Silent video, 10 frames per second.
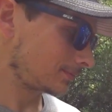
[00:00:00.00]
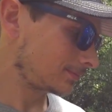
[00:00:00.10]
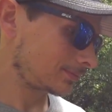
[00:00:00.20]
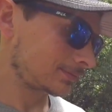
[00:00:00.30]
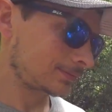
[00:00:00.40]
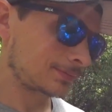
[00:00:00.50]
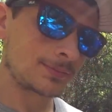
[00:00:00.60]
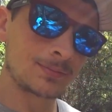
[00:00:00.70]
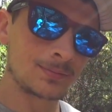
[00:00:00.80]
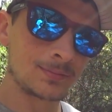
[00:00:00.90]

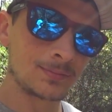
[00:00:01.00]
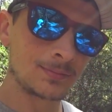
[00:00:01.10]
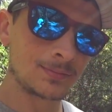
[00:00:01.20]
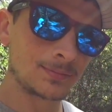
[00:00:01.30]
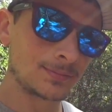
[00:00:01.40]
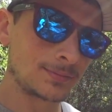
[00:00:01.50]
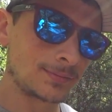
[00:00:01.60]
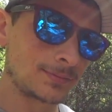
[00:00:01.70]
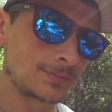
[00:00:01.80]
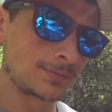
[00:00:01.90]

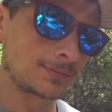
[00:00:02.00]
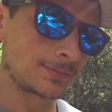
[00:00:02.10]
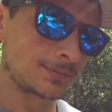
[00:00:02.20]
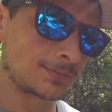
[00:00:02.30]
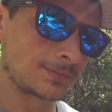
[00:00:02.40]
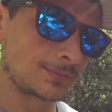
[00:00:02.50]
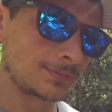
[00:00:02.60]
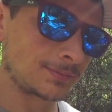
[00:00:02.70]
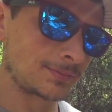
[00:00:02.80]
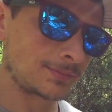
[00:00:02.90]

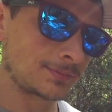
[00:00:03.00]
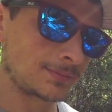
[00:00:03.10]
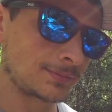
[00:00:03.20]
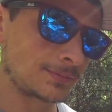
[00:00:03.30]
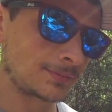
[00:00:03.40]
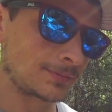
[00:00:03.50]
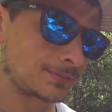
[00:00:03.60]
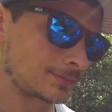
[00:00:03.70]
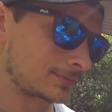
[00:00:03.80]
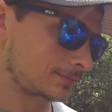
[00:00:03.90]

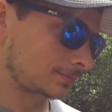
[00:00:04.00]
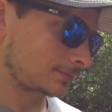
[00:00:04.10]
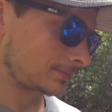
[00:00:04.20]
No words are spoken by the person on screen.